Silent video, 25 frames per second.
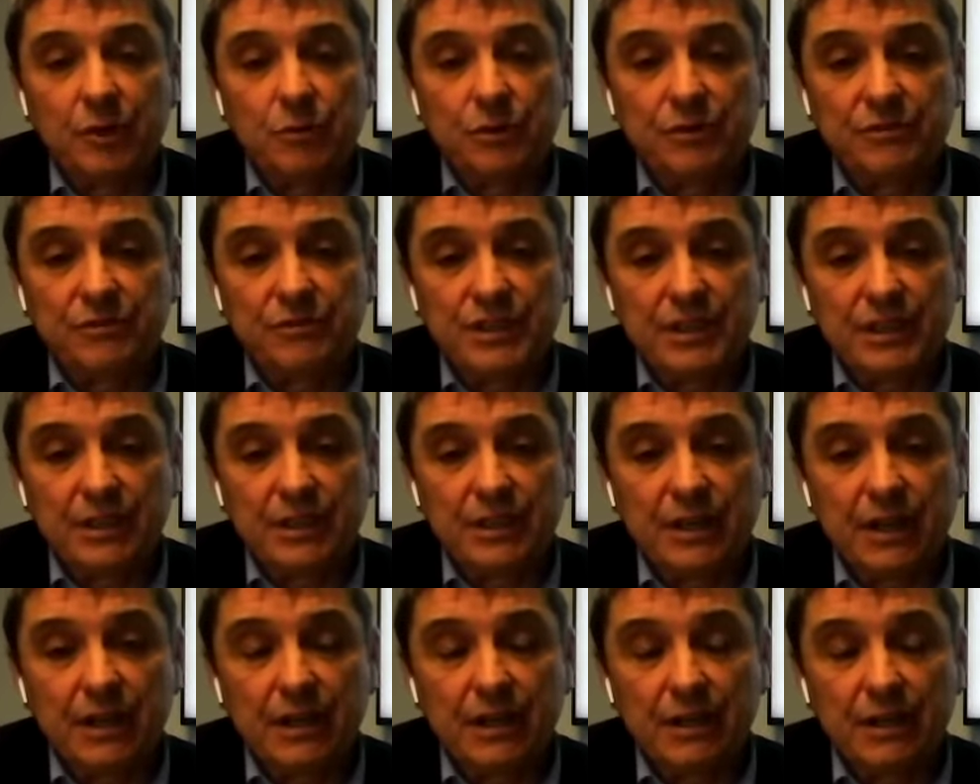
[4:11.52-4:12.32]
We've
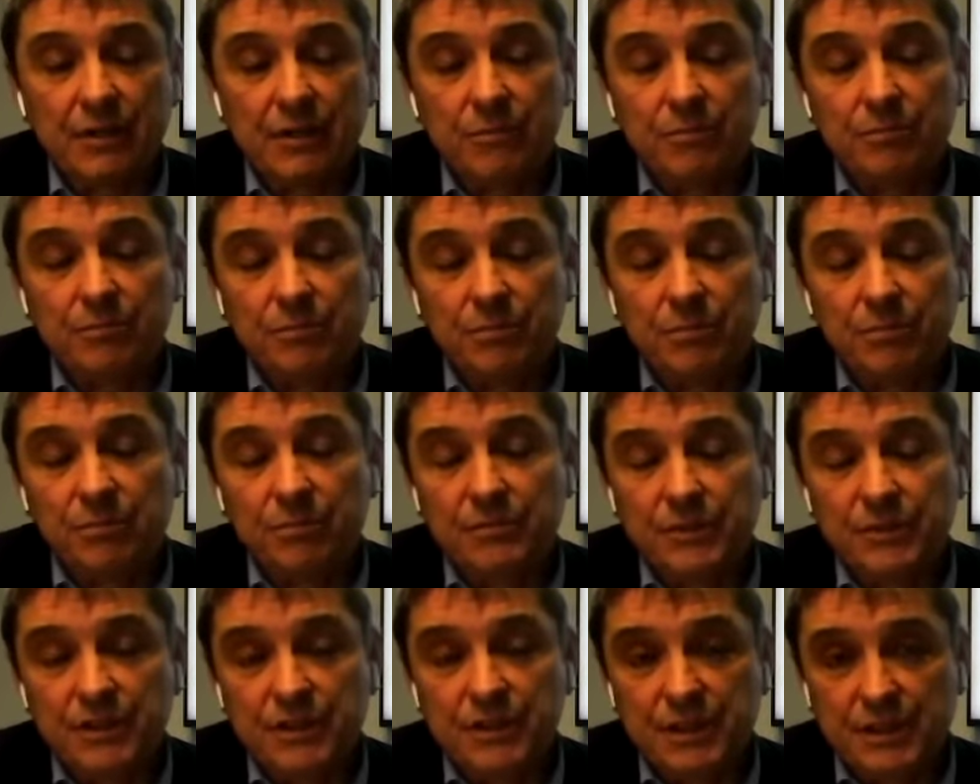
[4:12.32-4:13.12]
seen a
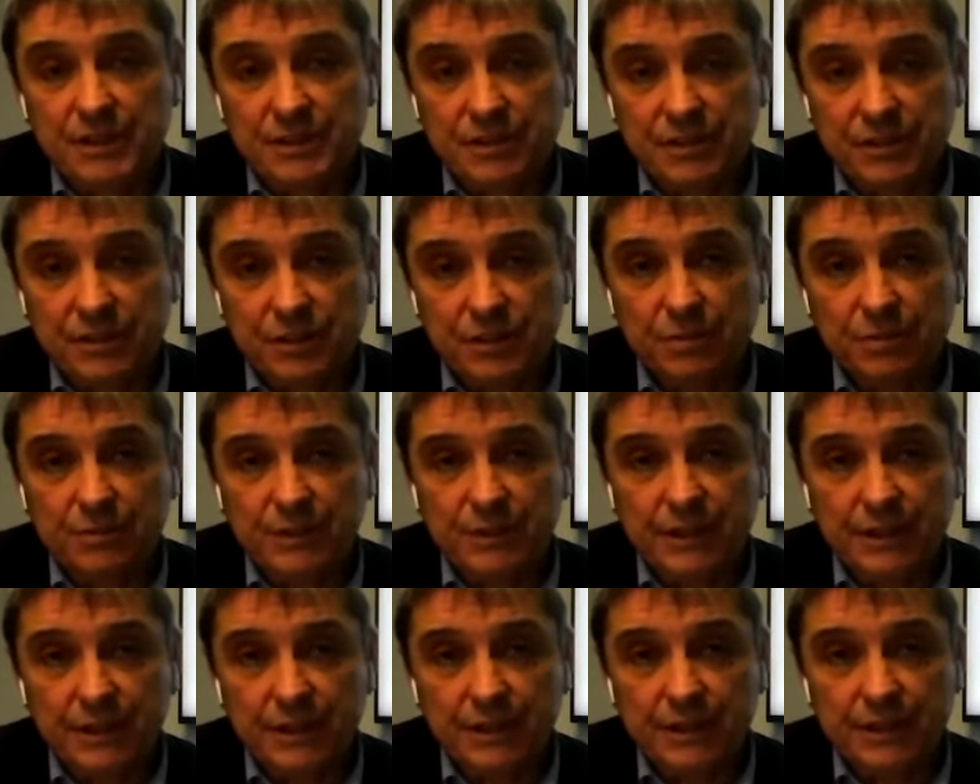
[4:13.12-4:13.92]
decent
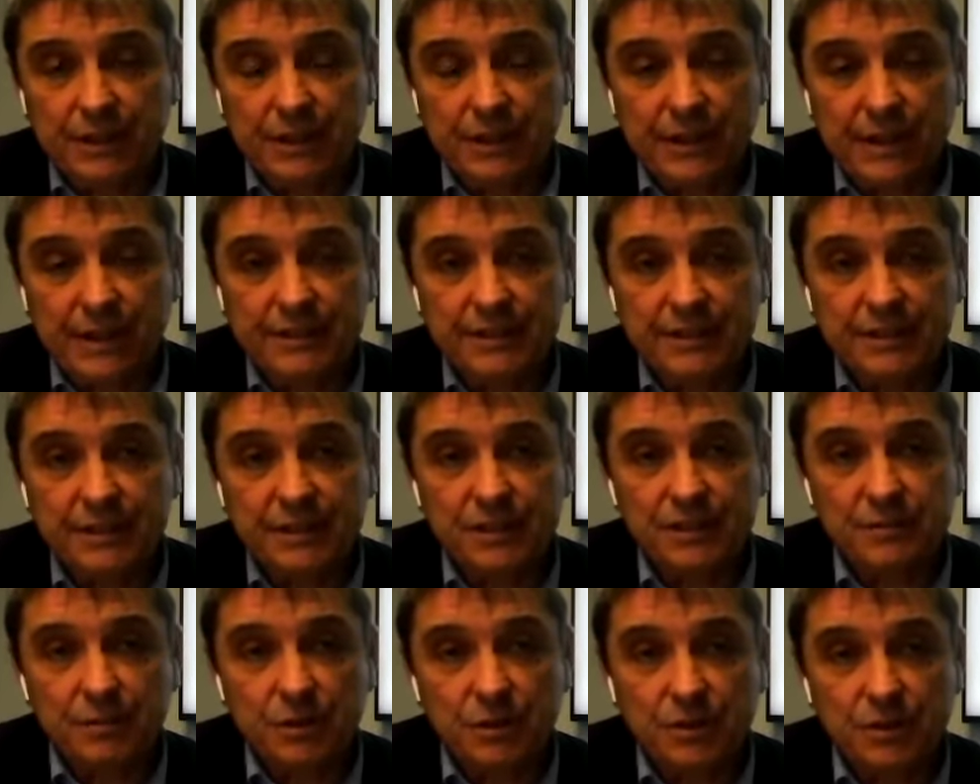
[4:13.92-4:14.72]
uptick in the last
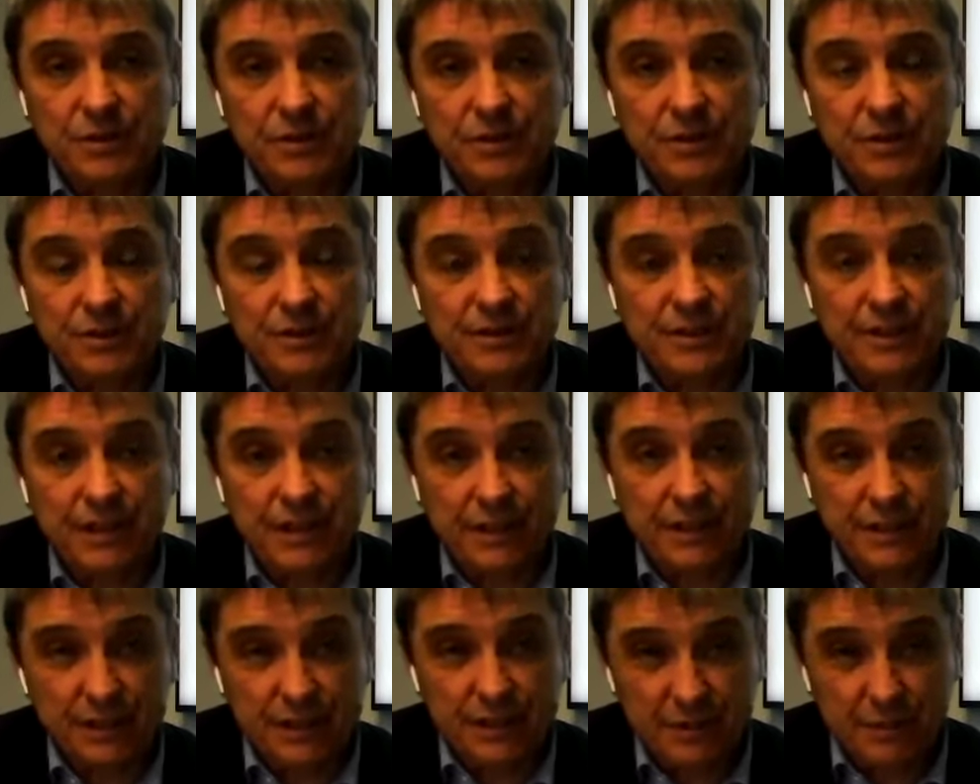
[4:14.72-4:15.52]
6 months in
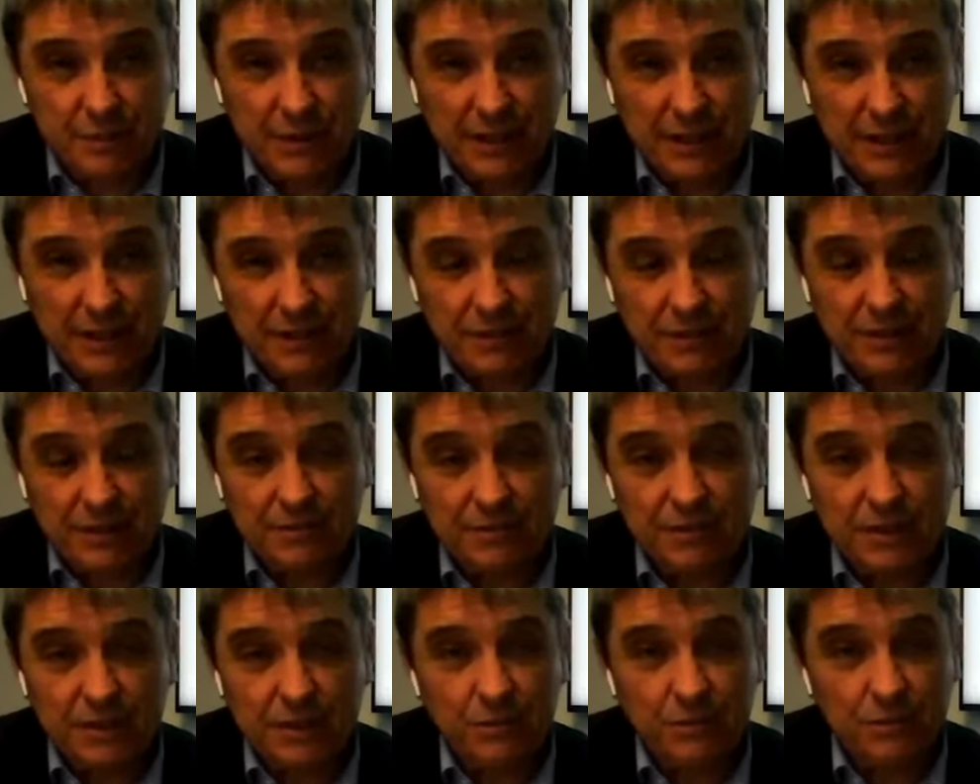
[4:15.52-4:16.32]
sale and leaseback
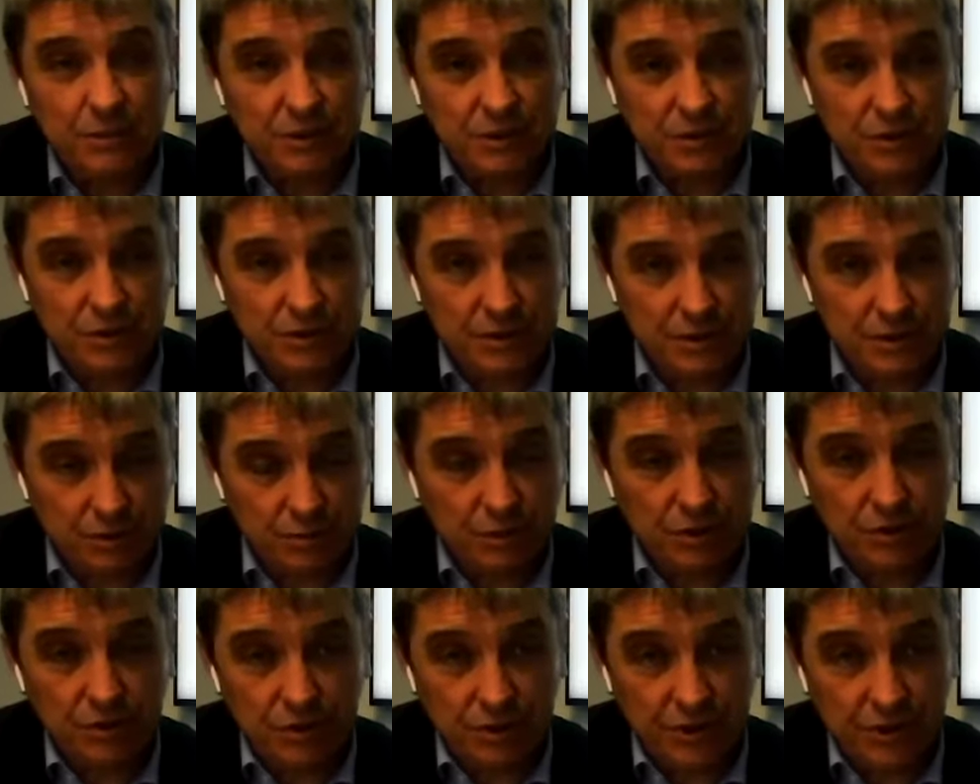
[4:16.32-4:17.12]
activity, which
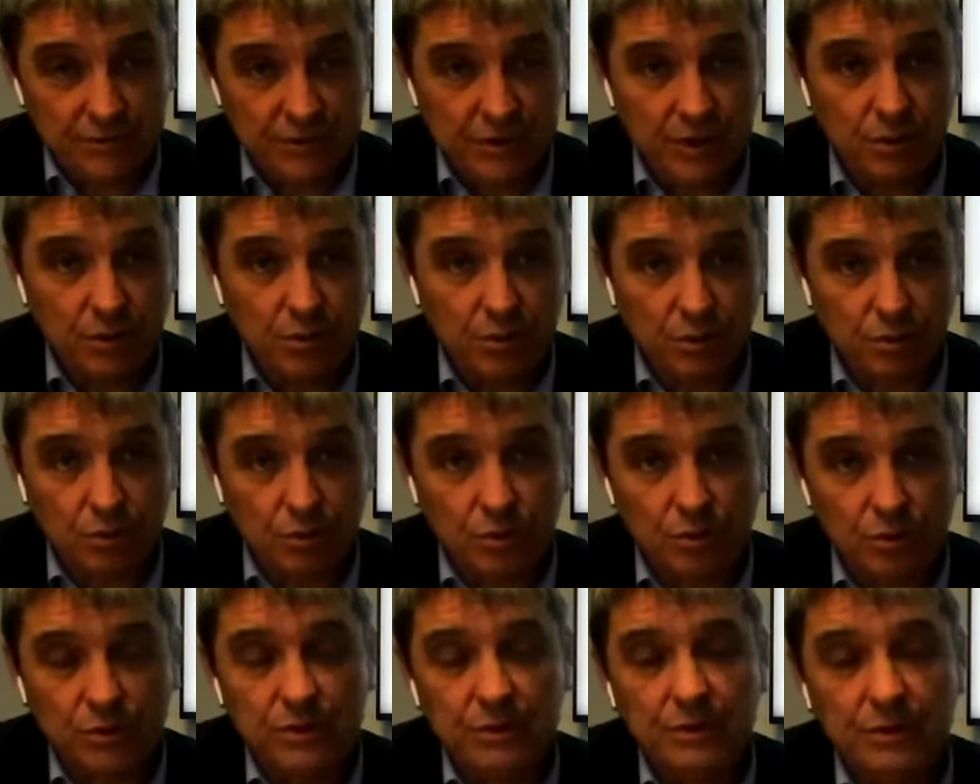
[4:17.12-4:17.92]
is what drives our
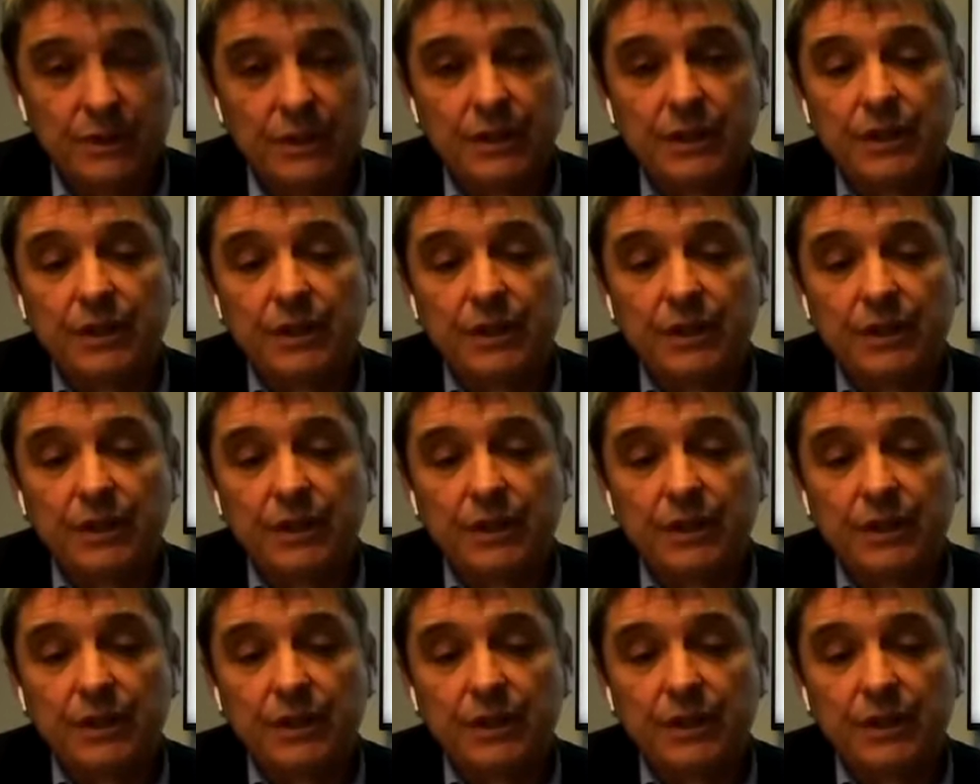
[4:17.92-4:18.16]
growth.